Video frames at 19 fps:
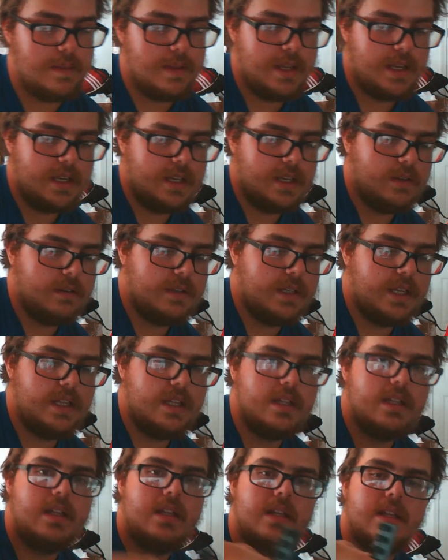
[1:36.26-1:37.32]
then you'll
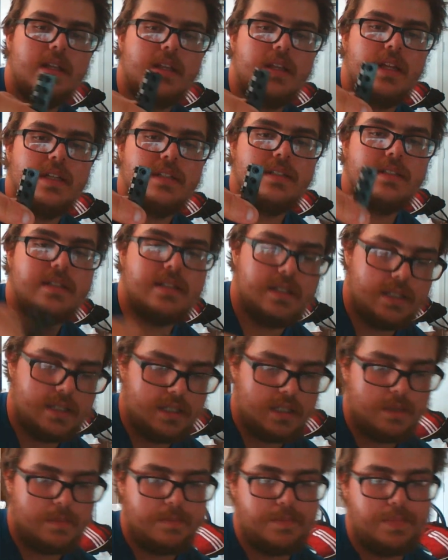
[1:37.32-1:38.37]
need this.
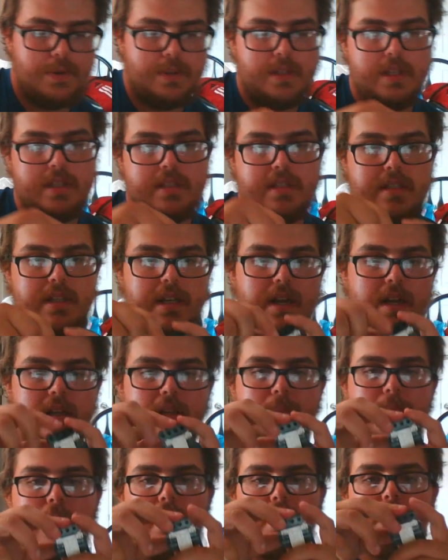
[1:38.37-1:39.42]
Put this here at the
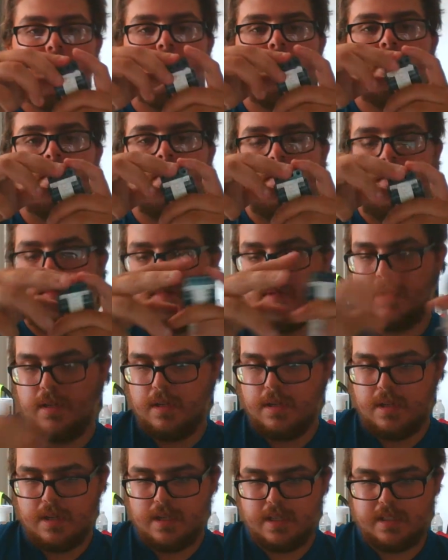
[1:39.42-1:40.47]
bottom.
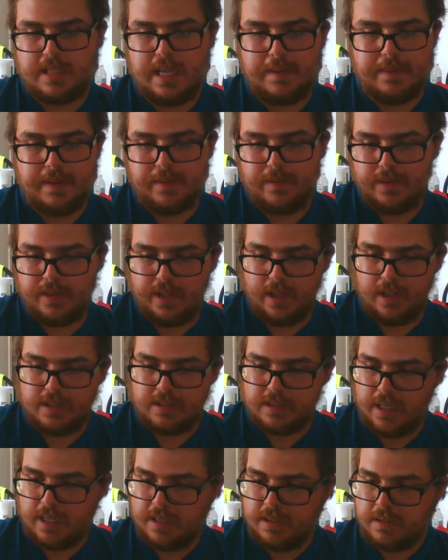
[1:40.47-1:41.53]
Same thing with the other
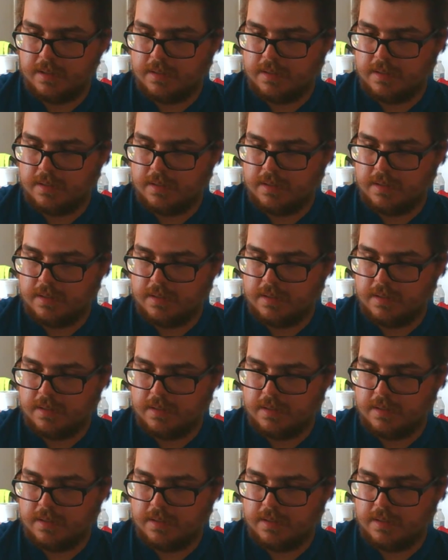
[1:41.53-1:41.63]
side.